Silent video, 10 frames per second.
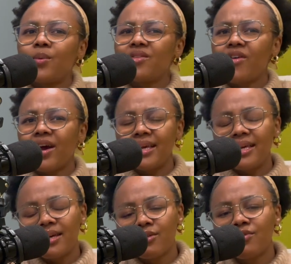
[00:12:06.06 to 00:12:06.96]
whenever I
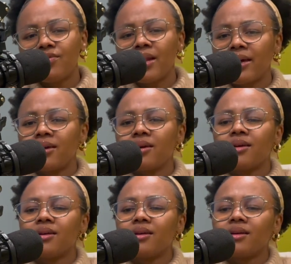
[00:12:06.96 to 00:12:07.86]
hear like
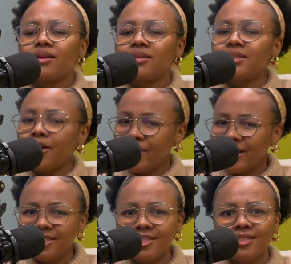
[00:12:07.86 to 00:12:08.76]

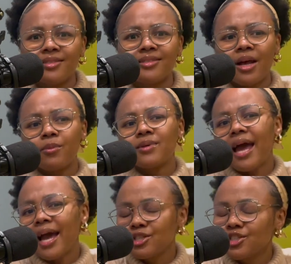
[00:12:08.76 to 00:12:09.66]
directions, I would
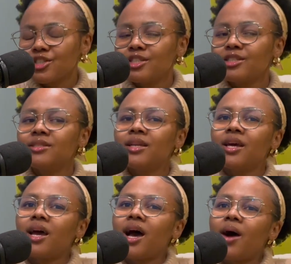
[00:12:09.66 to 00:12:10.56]
action,
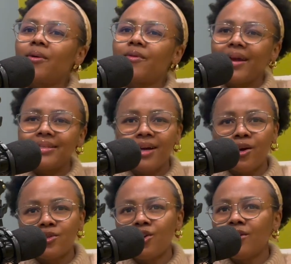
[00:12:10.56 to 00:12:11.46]
I'll write
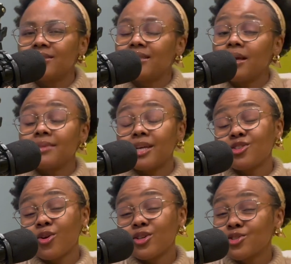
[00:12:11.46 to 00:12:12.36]
down concepts. I
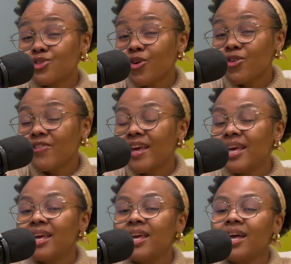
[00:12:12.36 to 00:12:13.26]
started
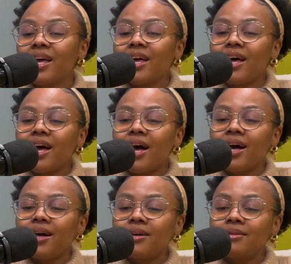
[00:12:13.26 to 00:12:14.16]
serving.
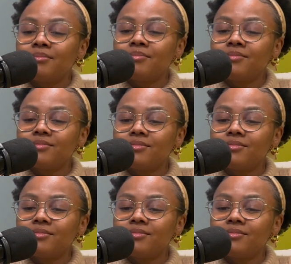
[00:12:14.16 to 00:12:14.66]
And